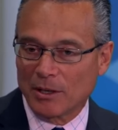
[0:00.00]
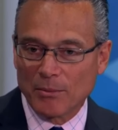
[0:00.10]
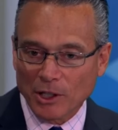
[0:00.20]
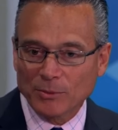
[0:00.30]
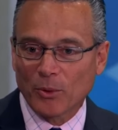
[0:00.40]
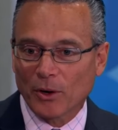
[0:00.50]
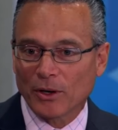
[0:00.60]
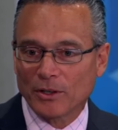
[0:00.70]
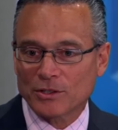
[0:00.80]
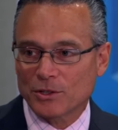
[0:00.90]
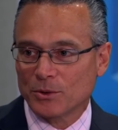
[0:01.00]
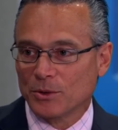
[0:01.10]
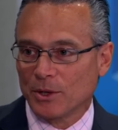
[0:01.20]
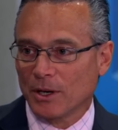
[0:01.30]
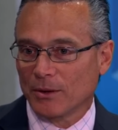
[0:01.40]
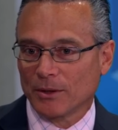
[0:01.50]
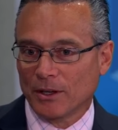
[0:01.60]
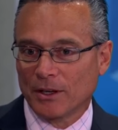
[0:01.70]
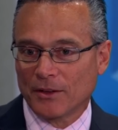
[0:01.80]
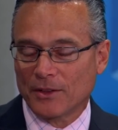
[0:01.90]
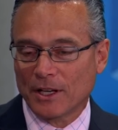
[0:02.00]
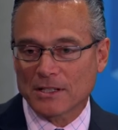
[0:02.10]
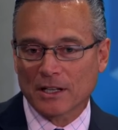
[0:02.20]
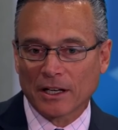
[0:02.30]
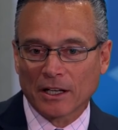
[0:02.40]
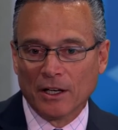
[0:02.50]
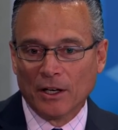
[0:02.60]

Much more, Stu, you hear uh, things like,